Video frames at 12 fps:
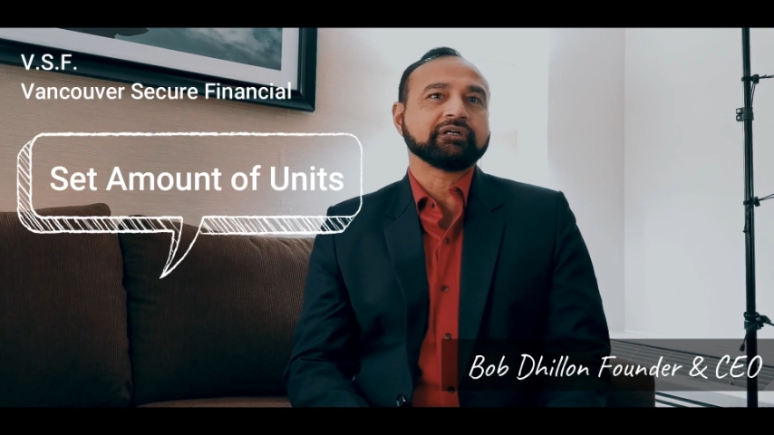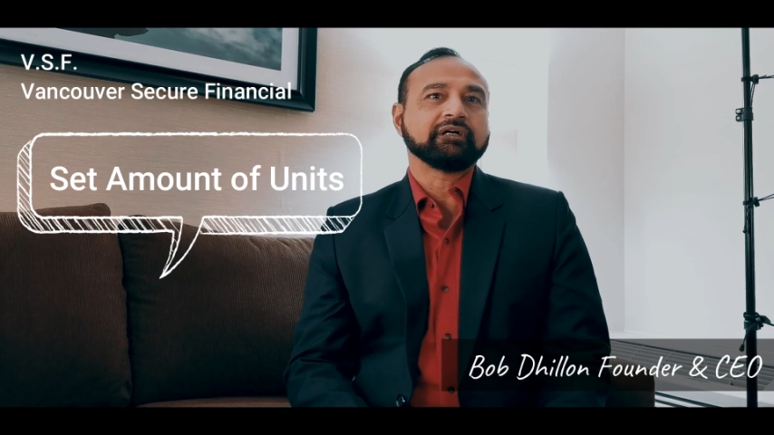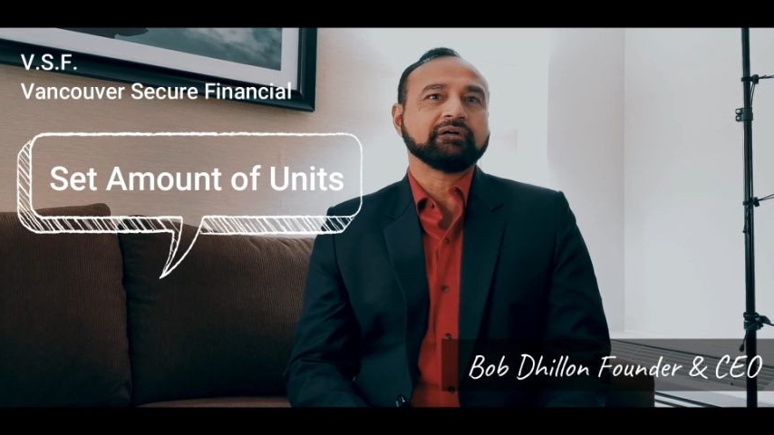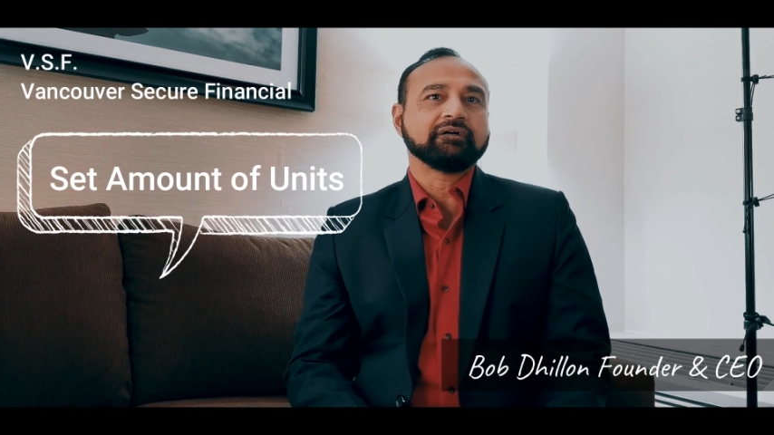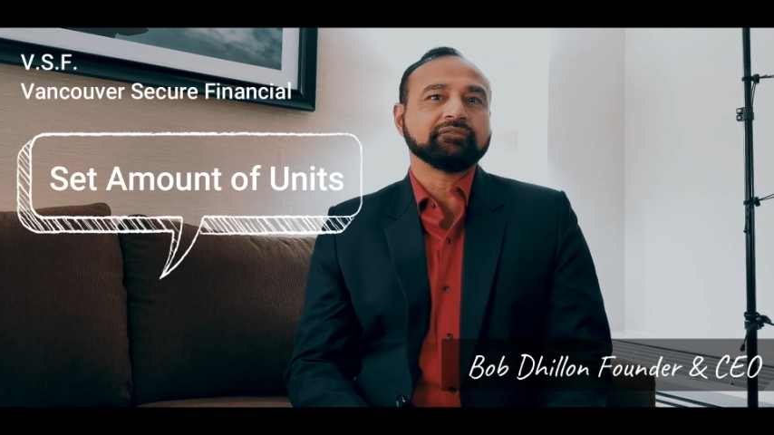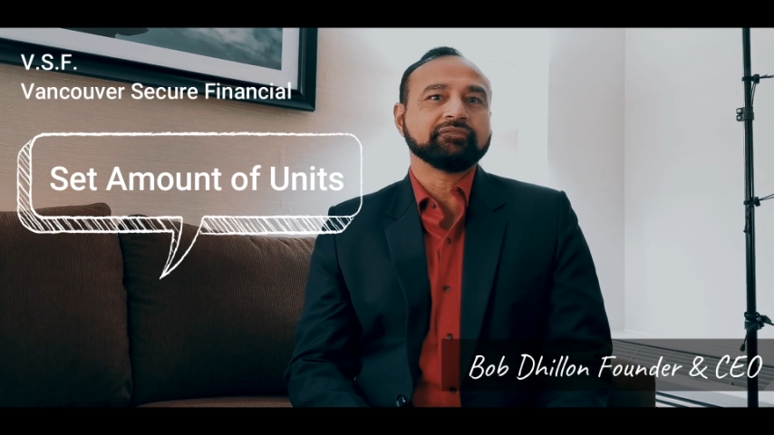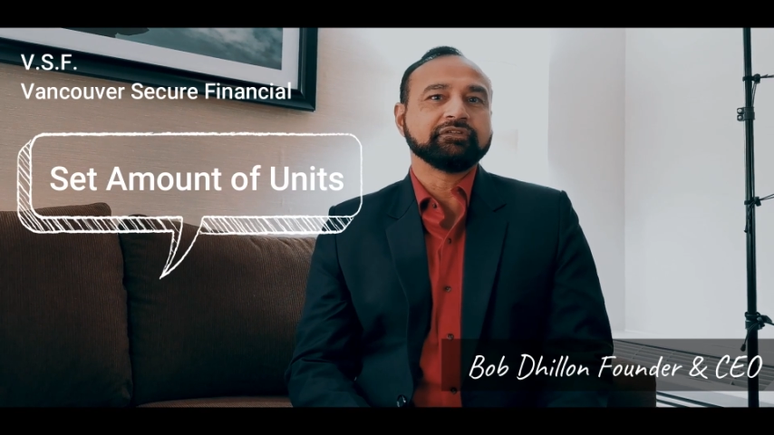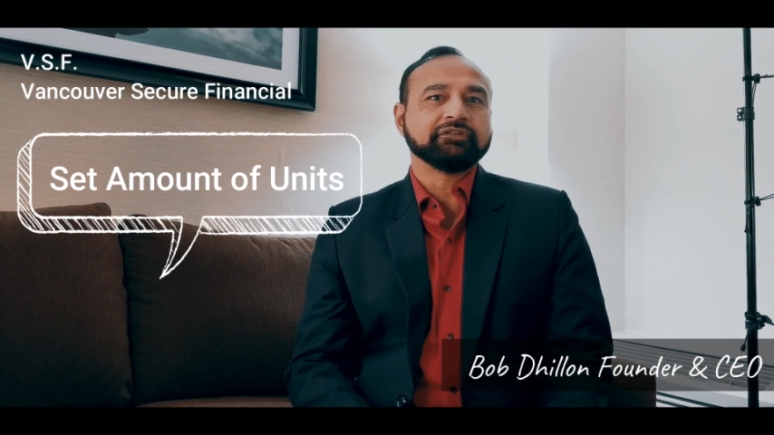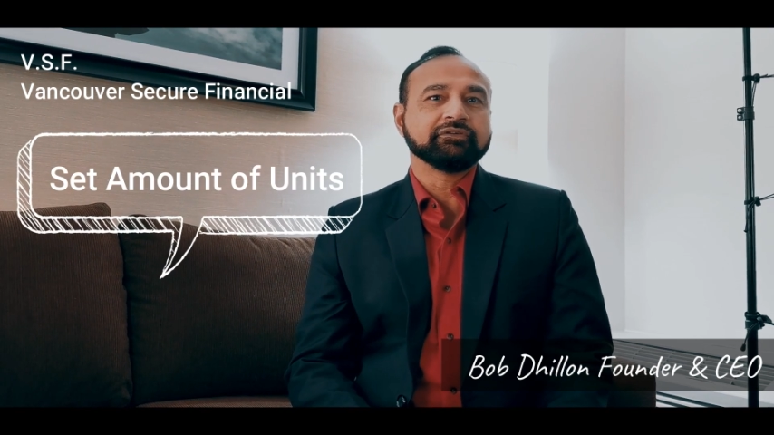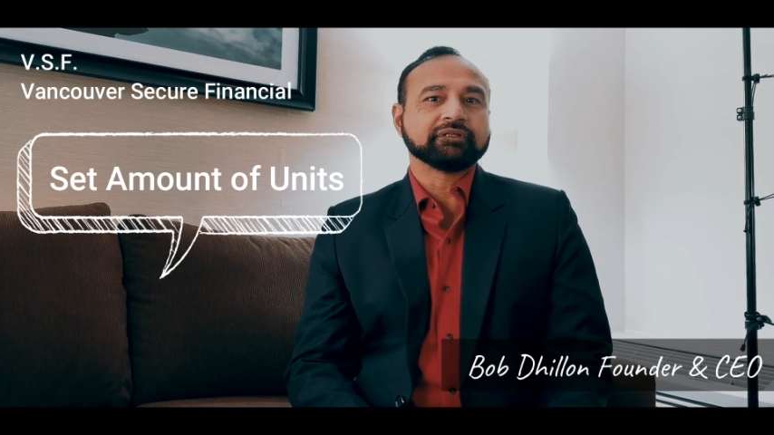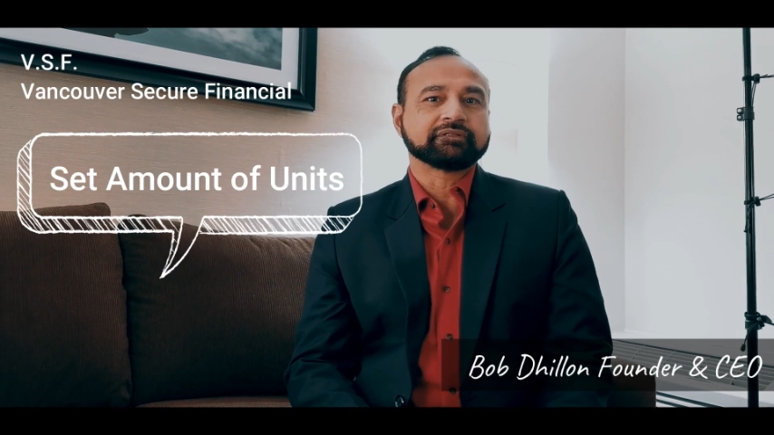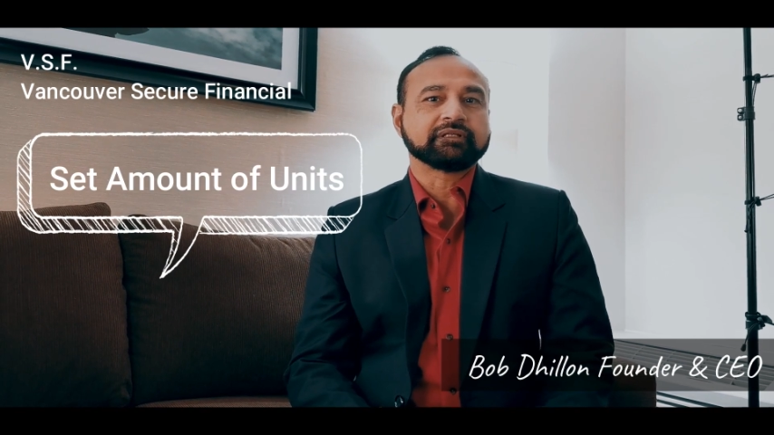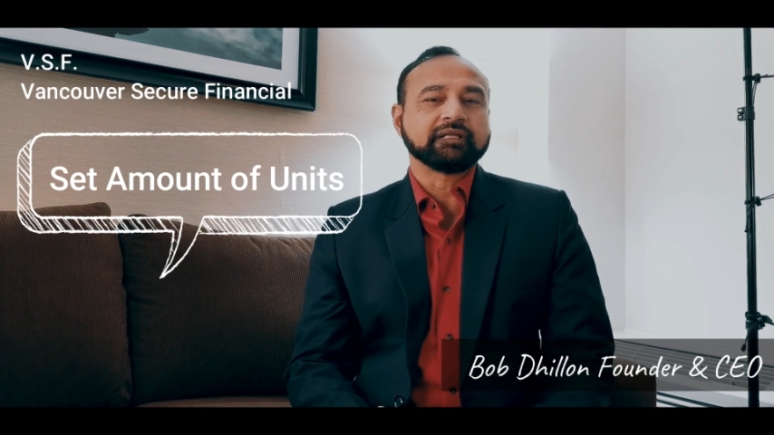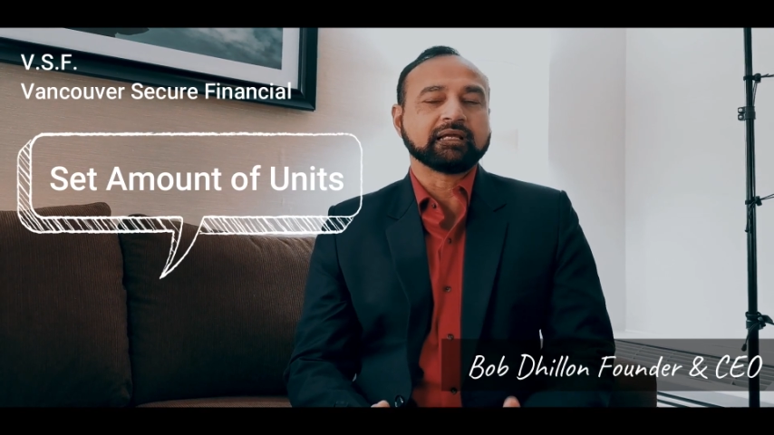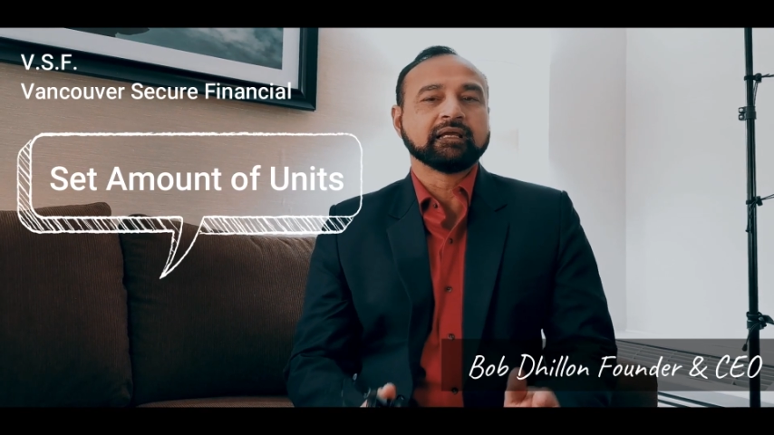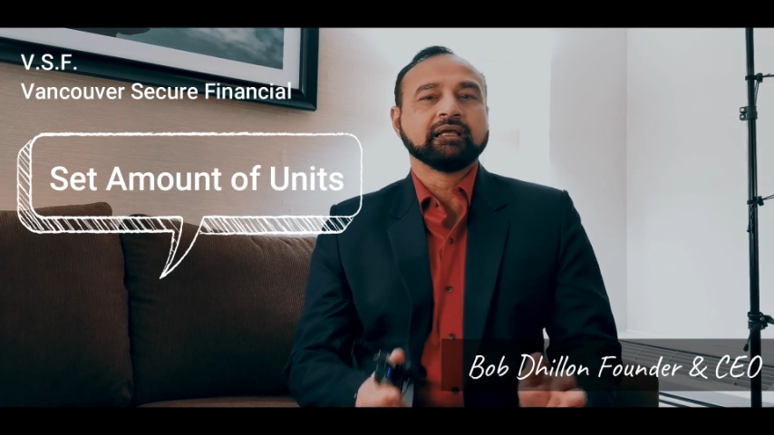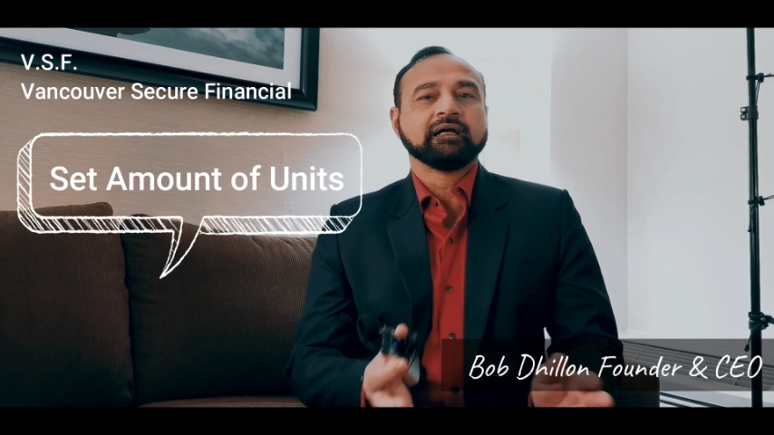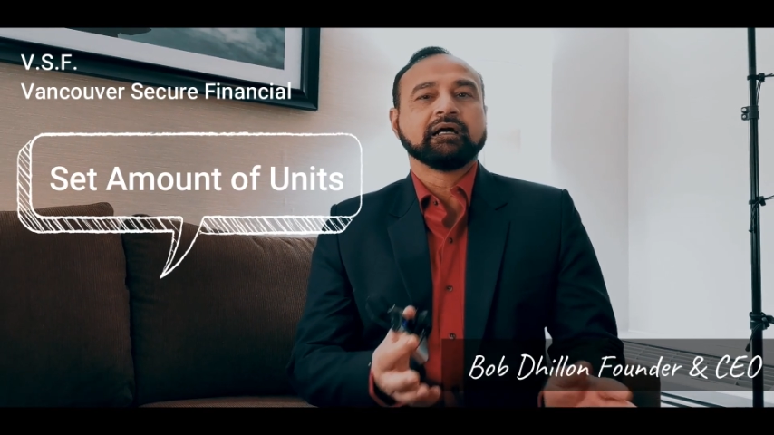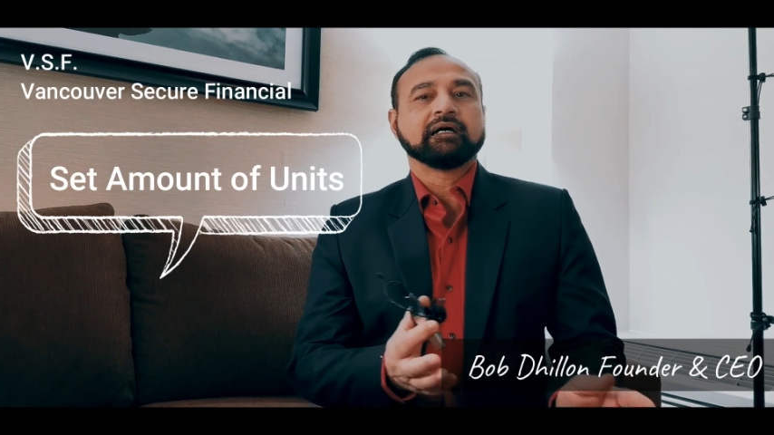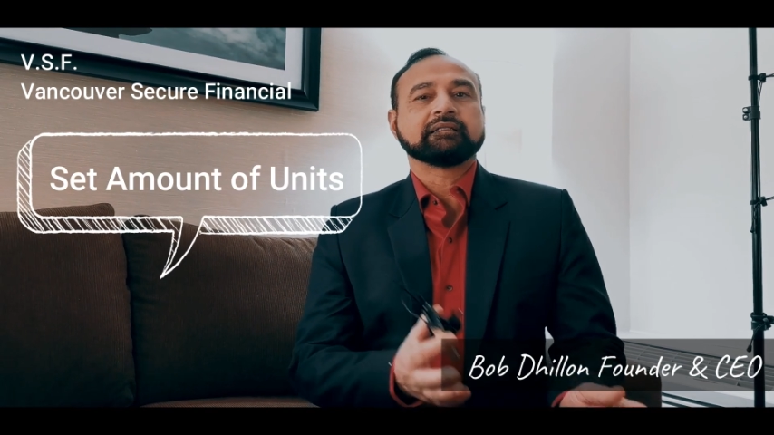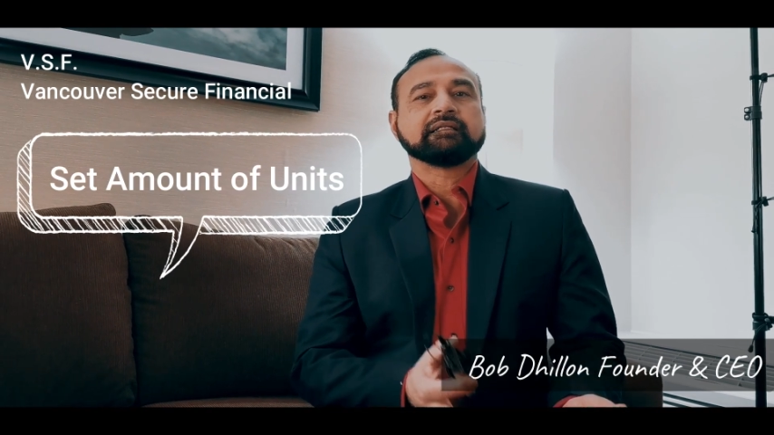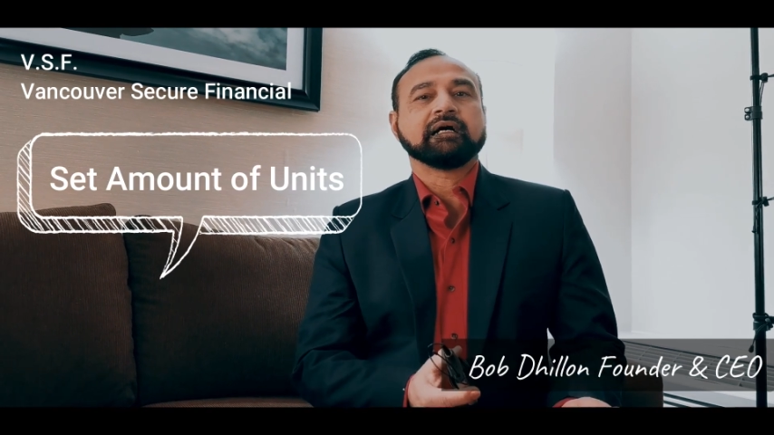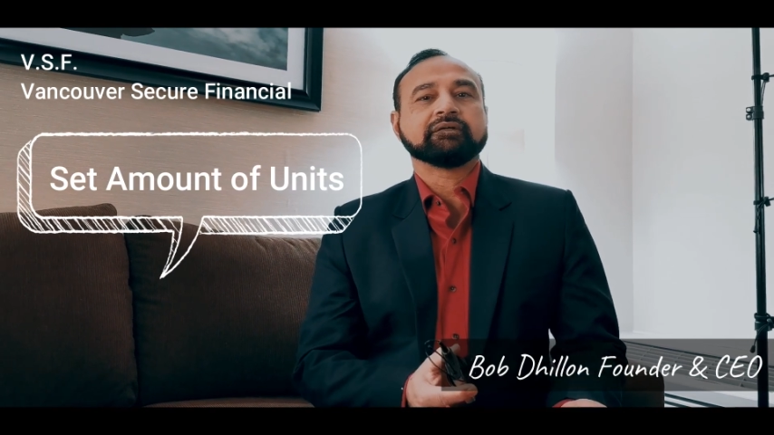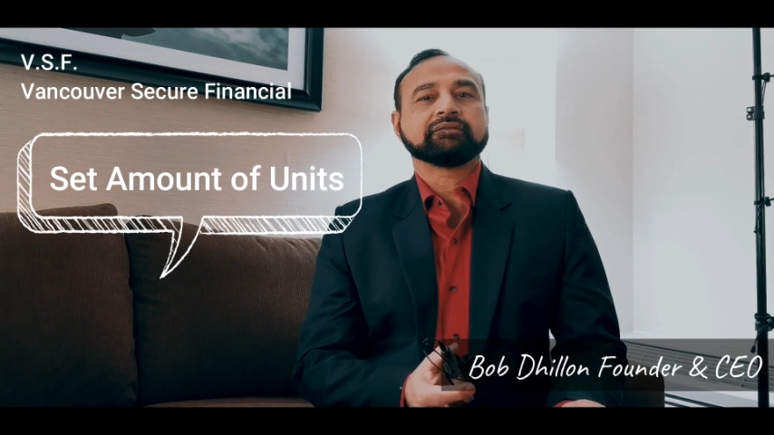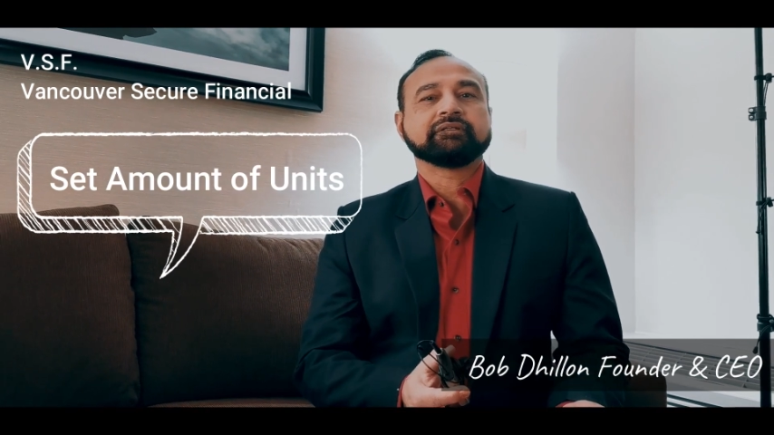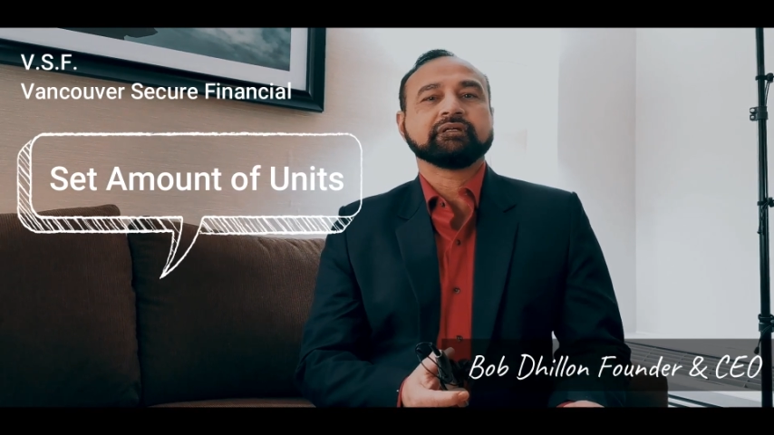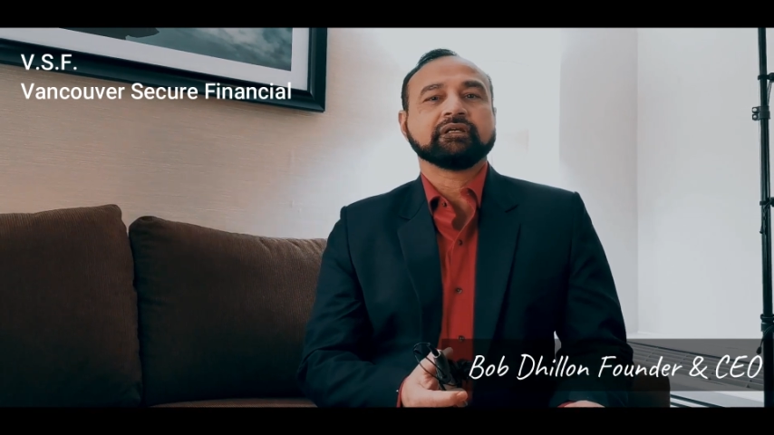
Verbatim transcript: of units, like a thousand